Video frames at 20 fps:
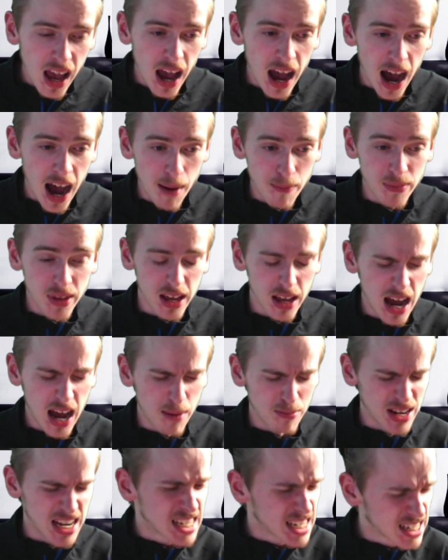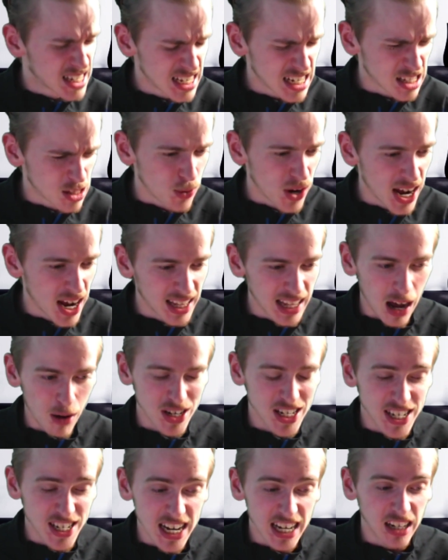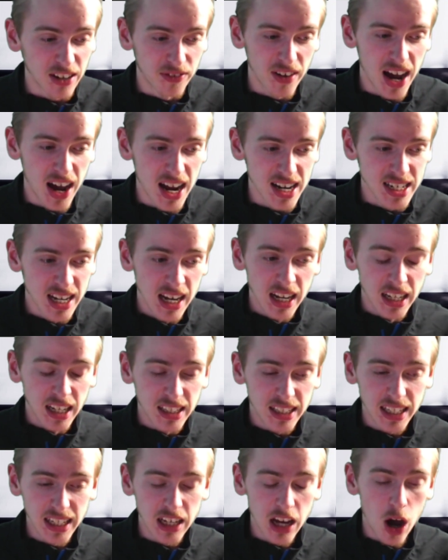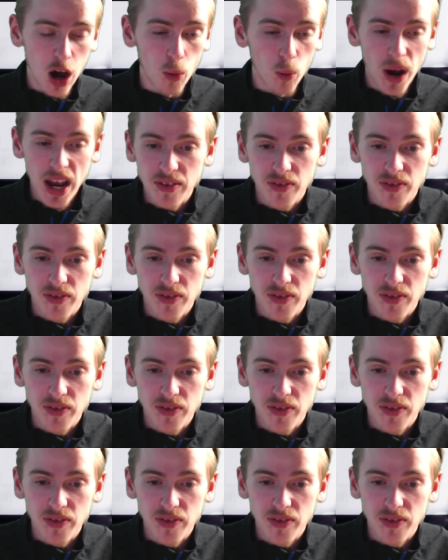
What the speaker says: amnesty is the word, how it signifies the away